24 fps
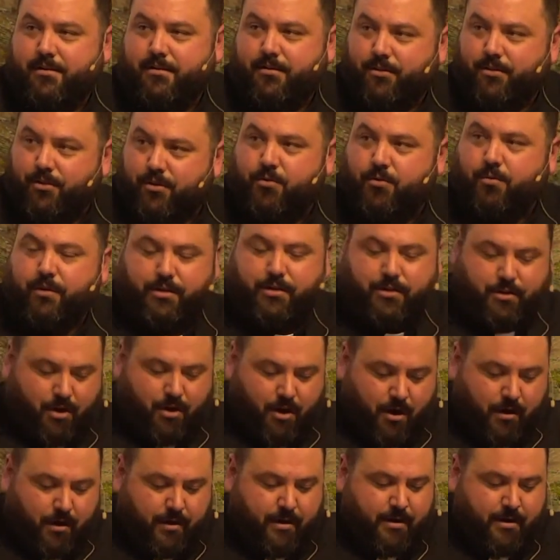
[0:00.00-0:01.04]
Look what
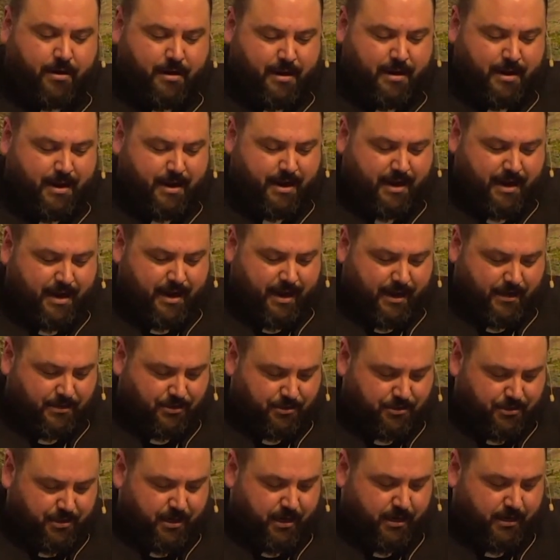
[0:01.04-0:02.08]
God
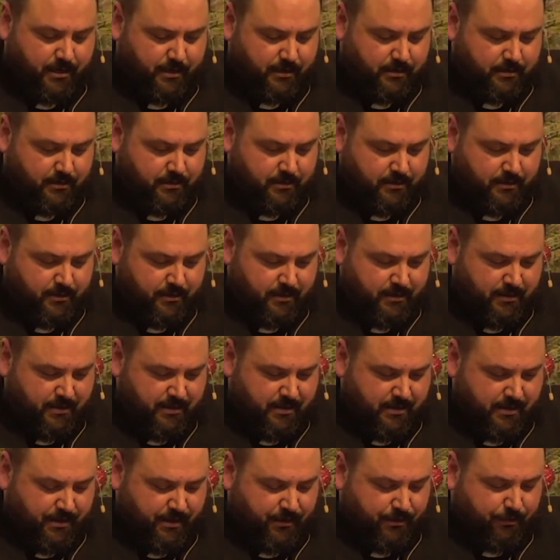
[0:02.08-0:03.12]
has done
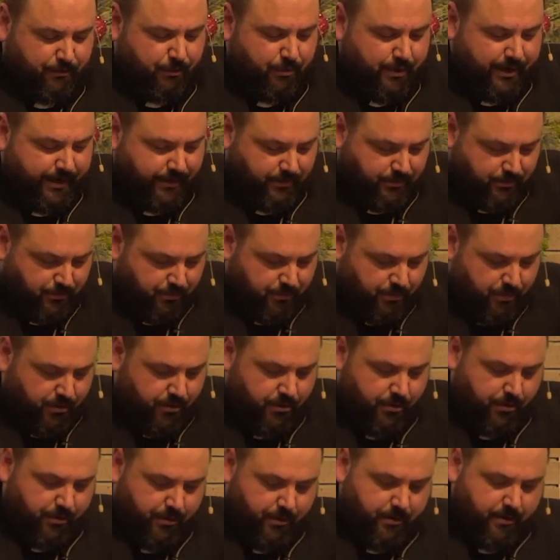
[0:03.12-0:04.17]
through his
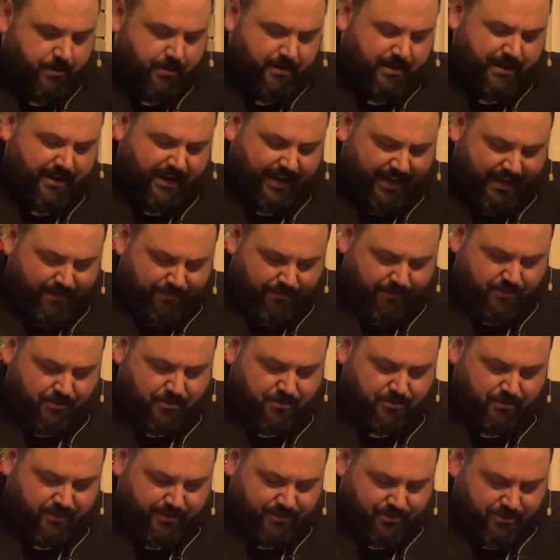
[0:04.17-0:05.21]
word, even
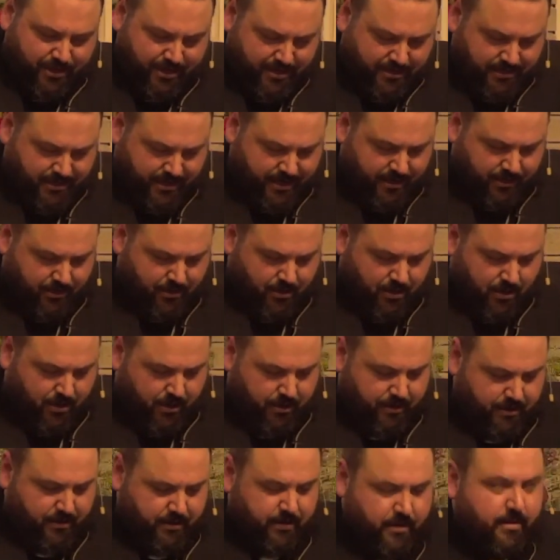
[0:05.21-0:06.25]
to a Gentile
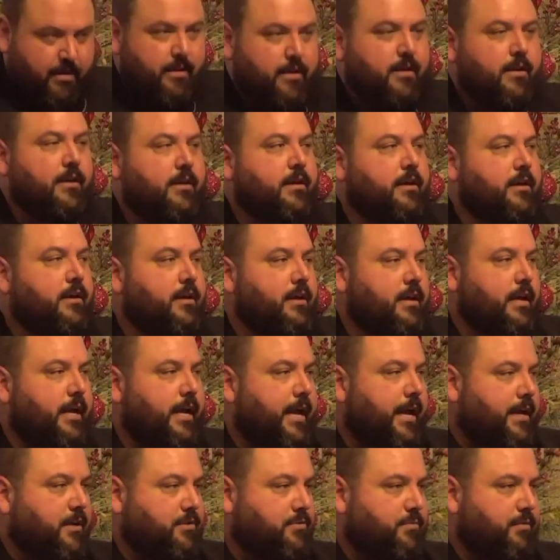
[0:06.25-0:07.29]
heart.
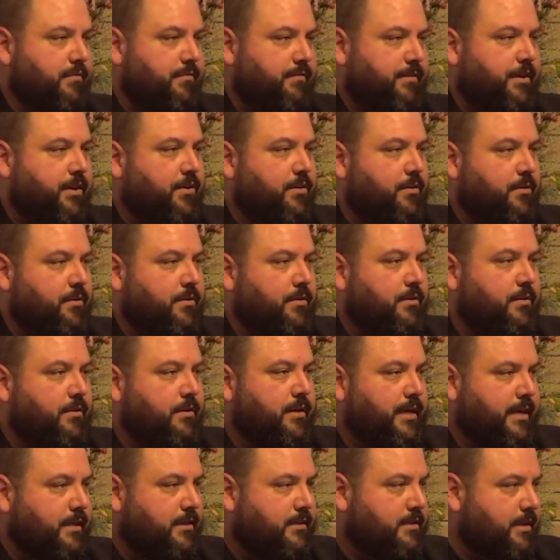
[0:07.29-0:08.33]
He has revealed
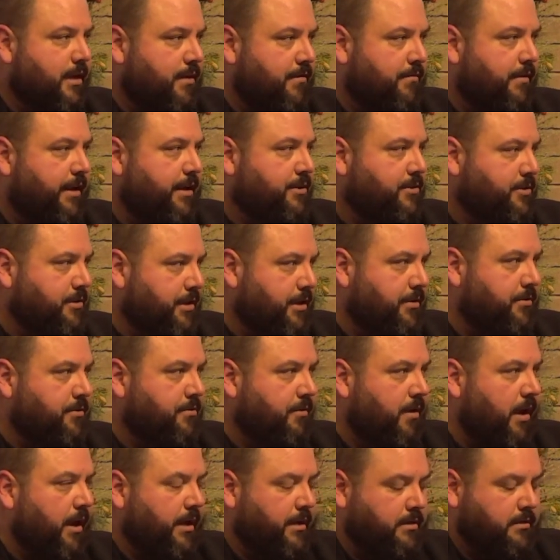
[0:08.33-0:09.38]
his salvation in
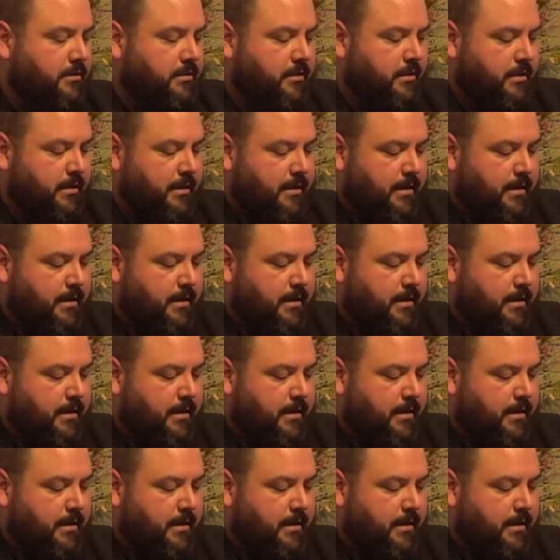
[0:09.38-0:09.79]
Christ.